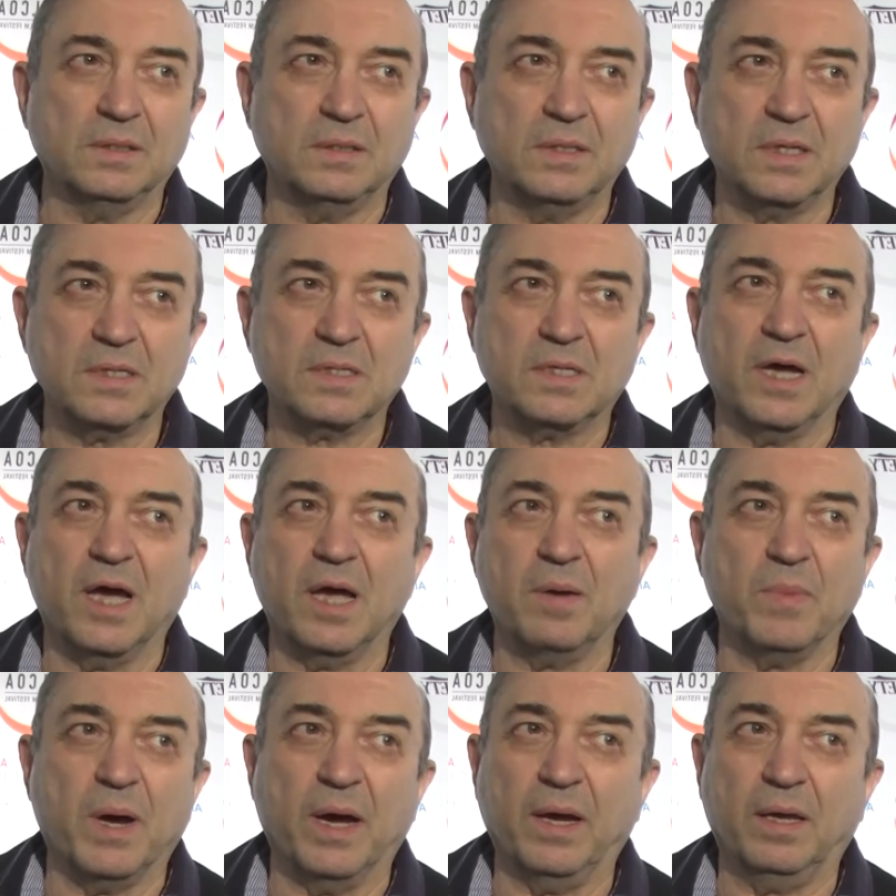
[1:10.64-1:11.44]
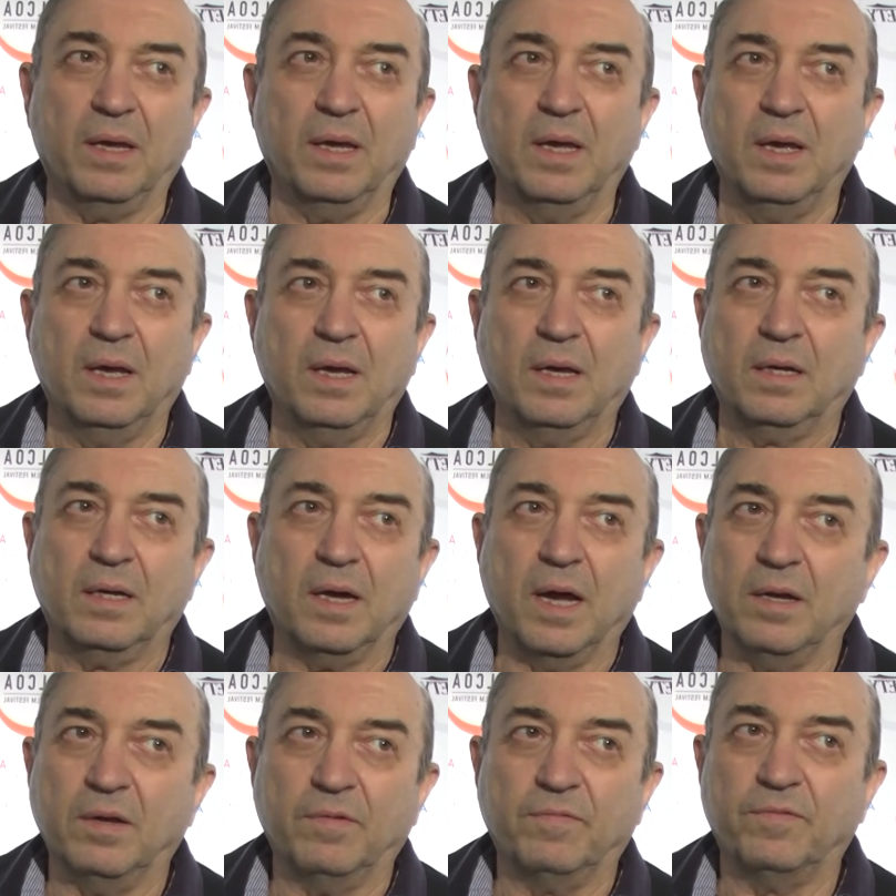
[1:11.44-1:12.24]
This time I
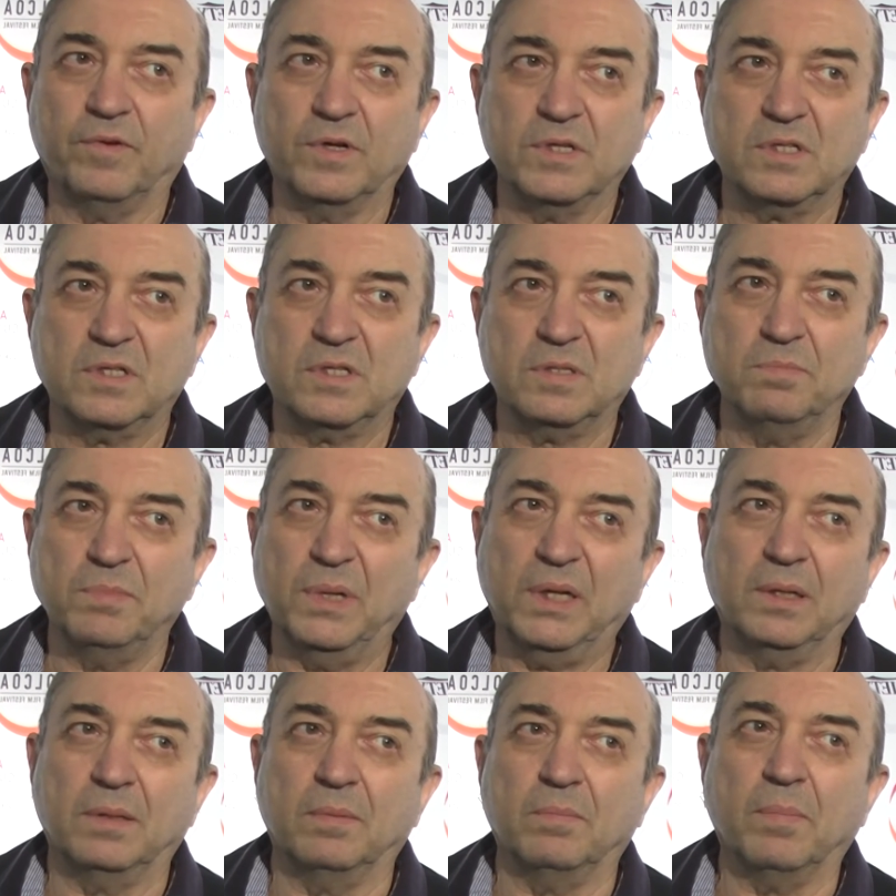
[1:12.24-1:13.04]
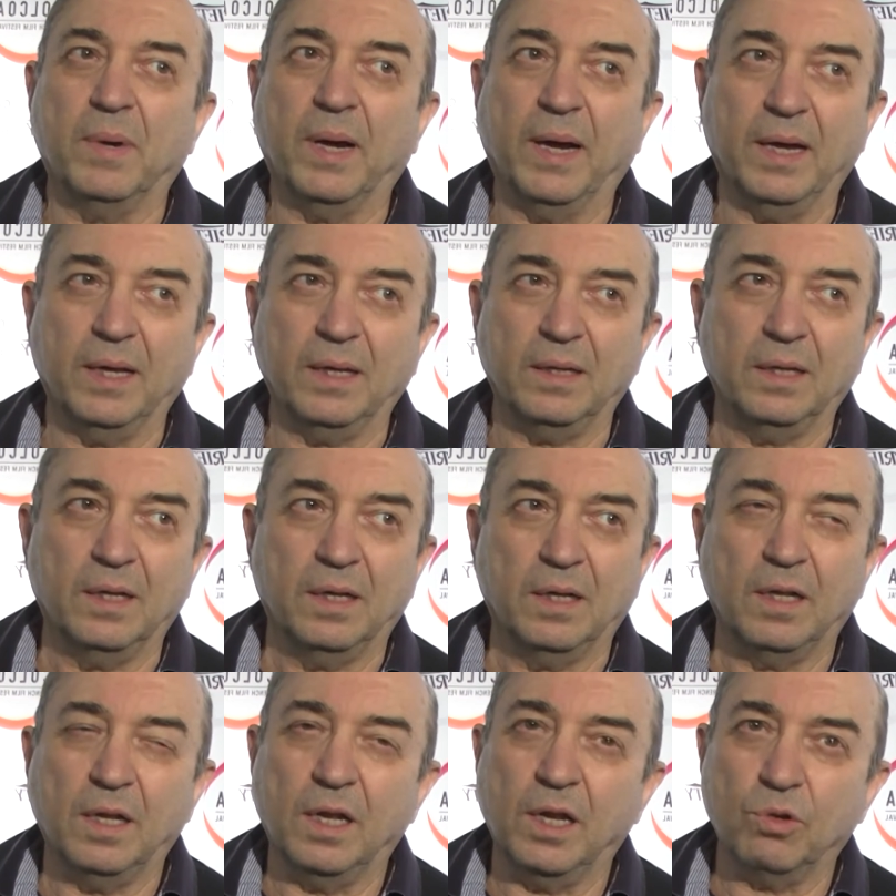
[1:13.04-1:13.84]
kind of was smitten by
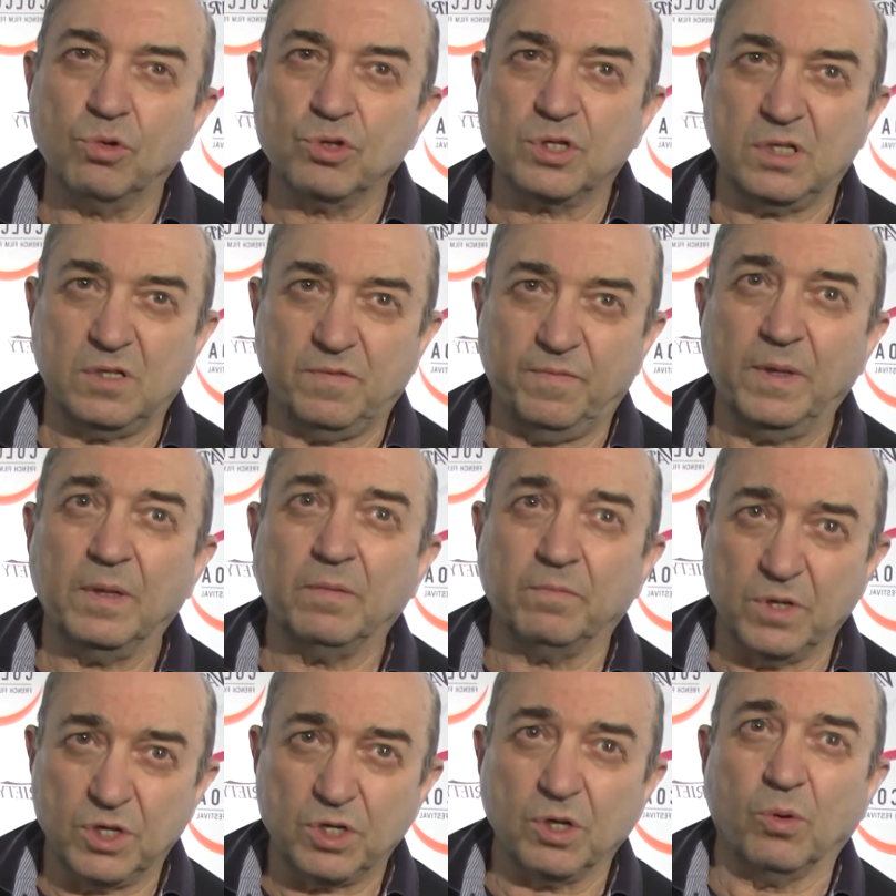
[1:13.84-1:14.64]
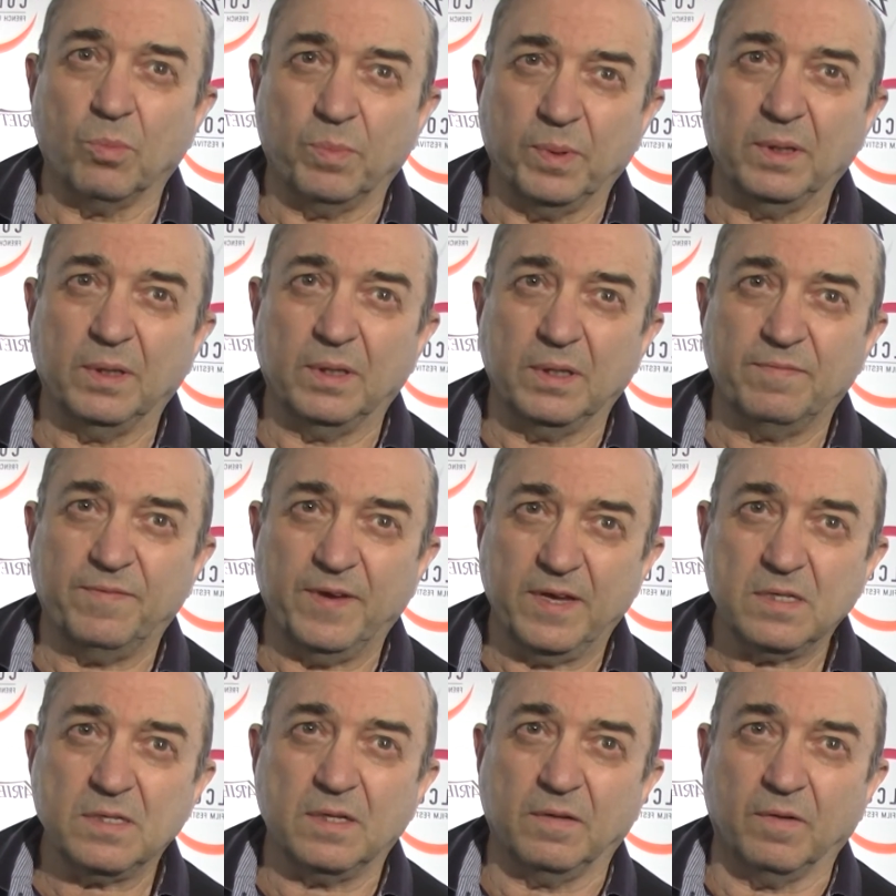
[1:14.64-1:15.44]
Lelouch's film, which opened the
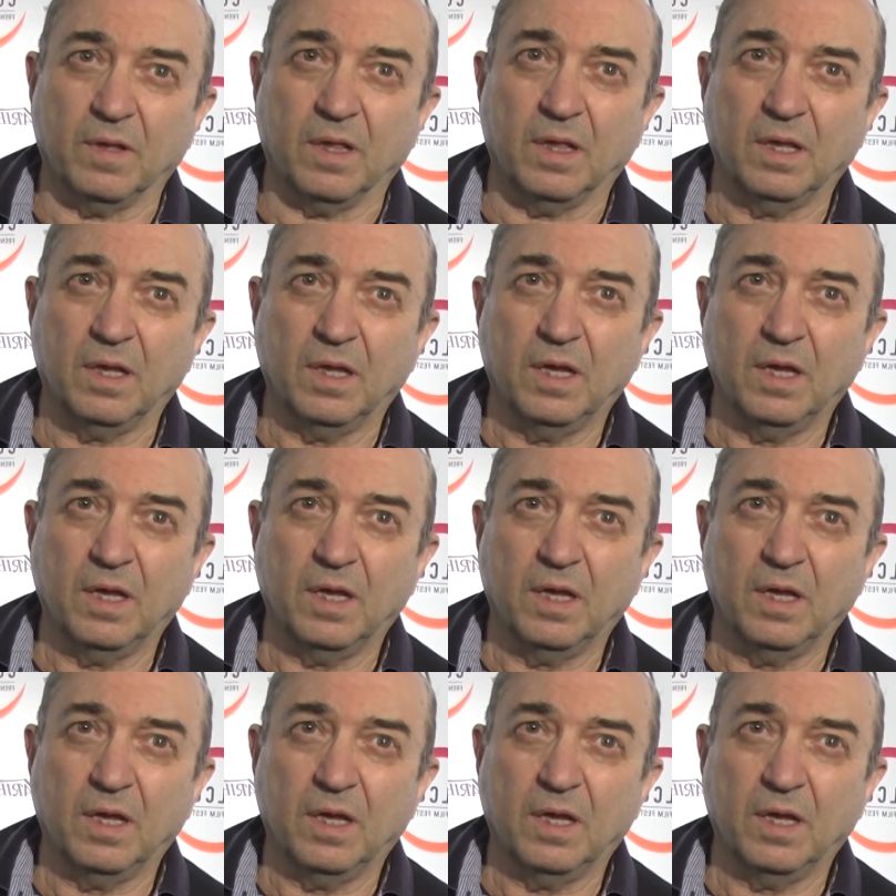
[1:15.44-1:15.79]
festival,